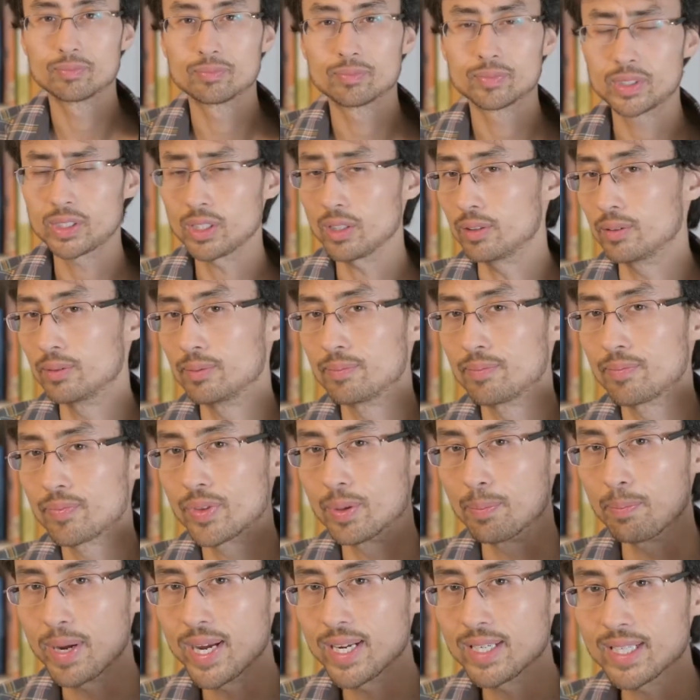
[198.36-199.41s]
So the
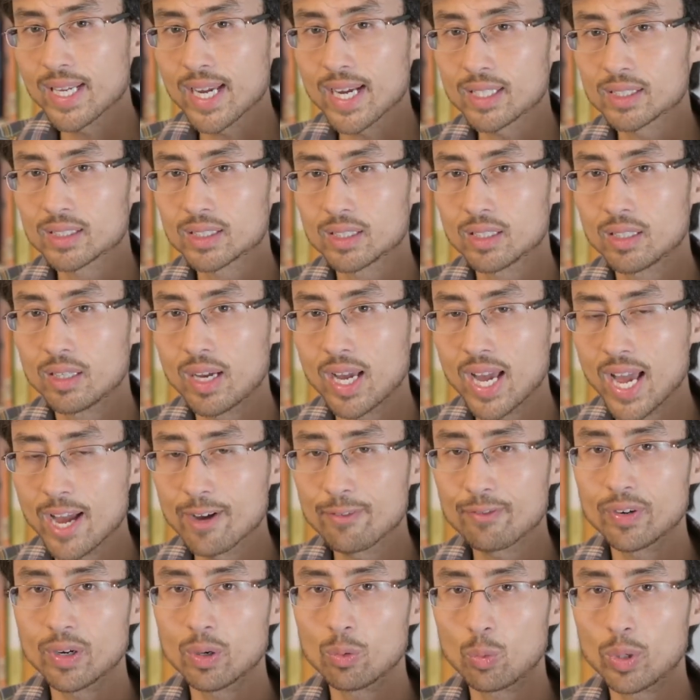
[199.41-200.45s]
Pentax
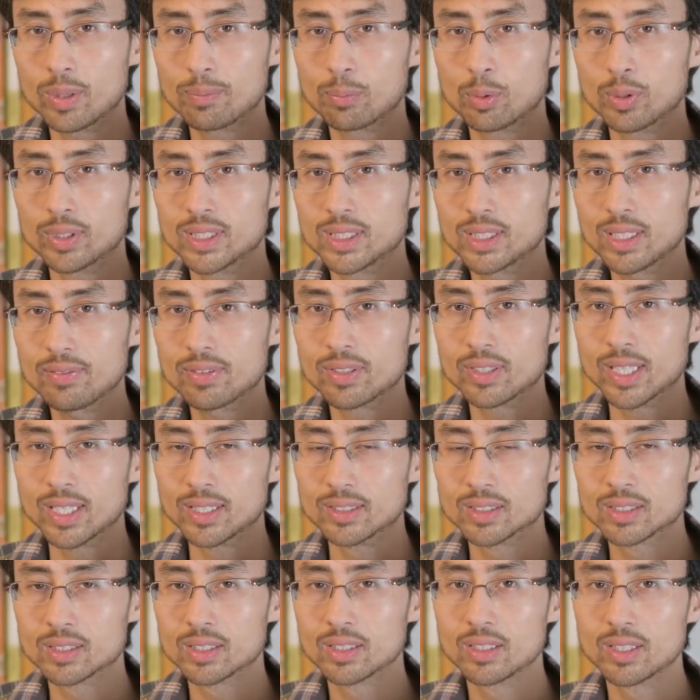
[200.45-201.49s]
f1.7
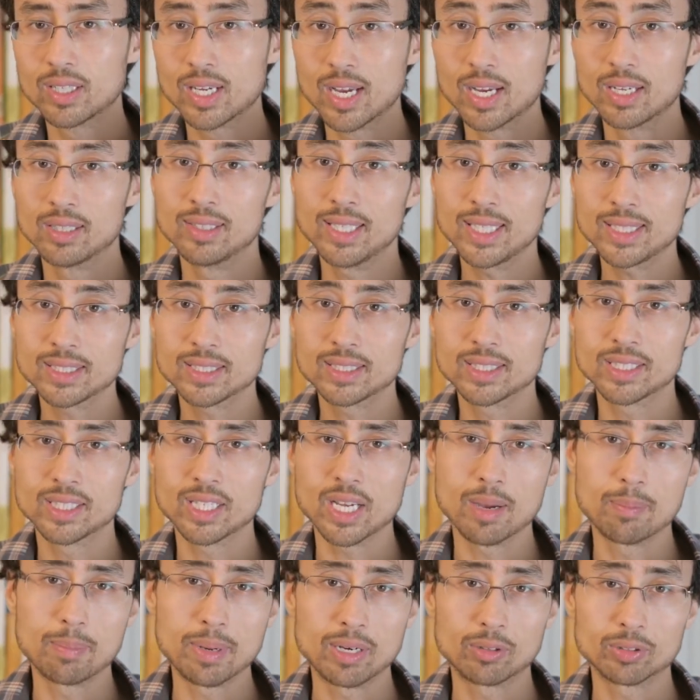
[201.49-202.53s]
lens lets in
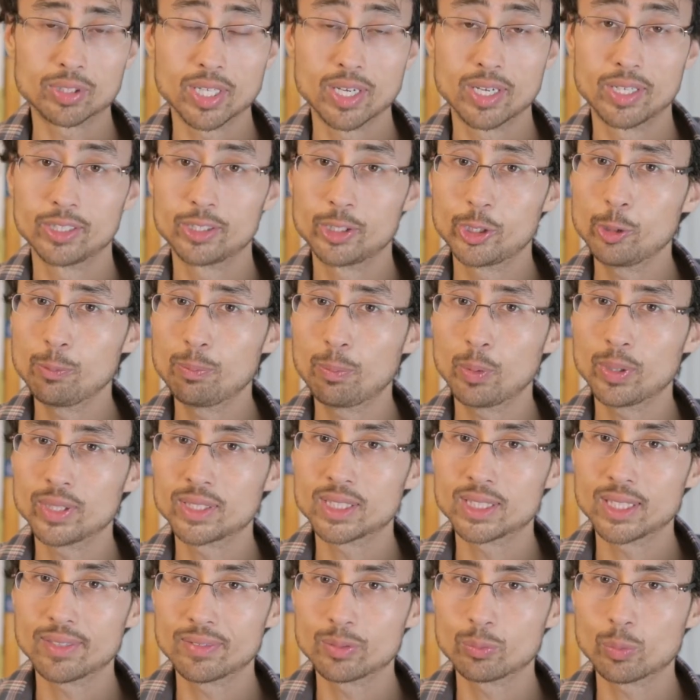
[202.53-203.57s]
about
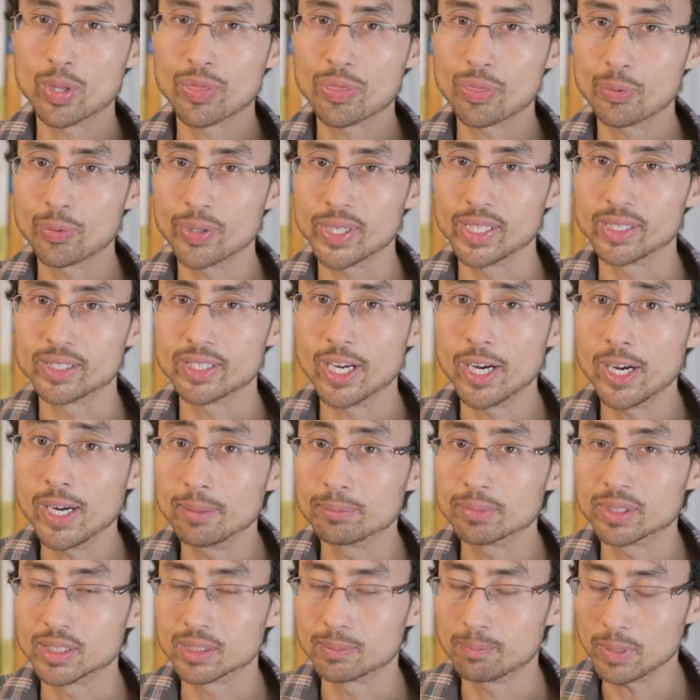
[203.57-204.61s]
2.713
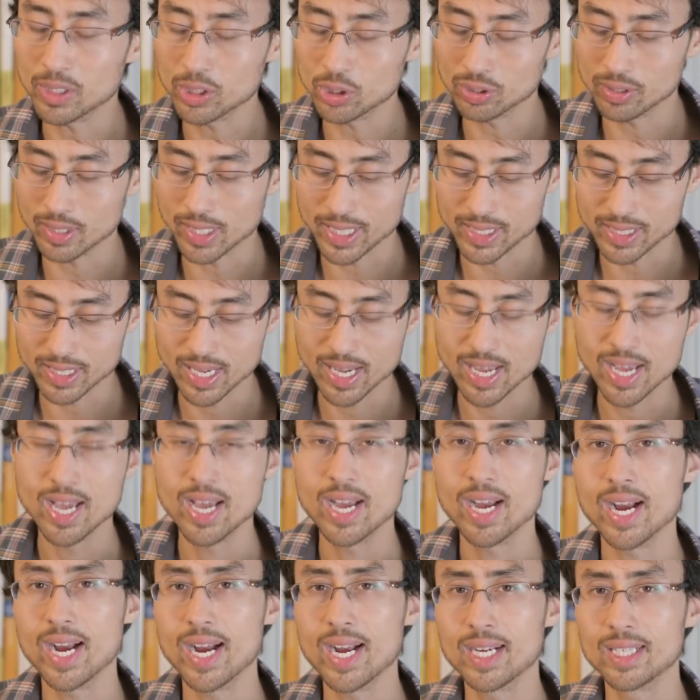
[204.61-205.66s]
times as much light
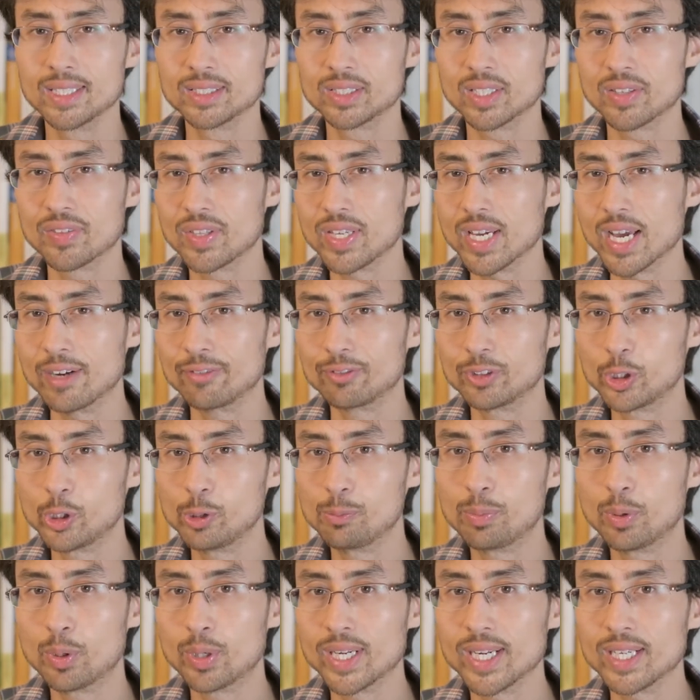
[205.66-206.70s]
as the
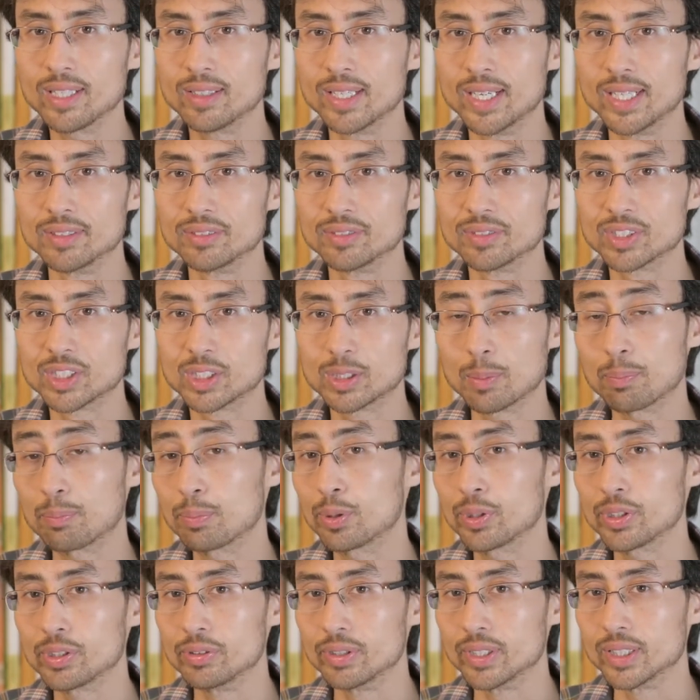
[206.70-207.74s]
f2.8 lens per
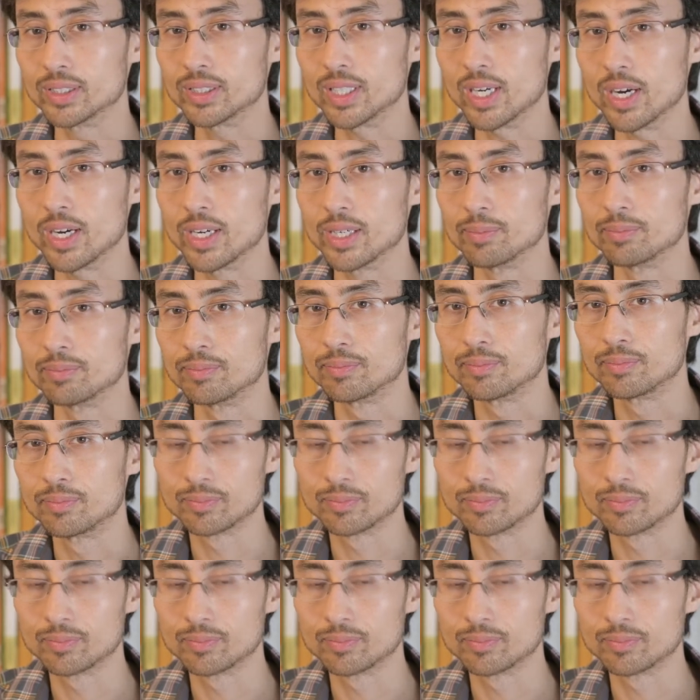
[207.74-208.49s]
unit time.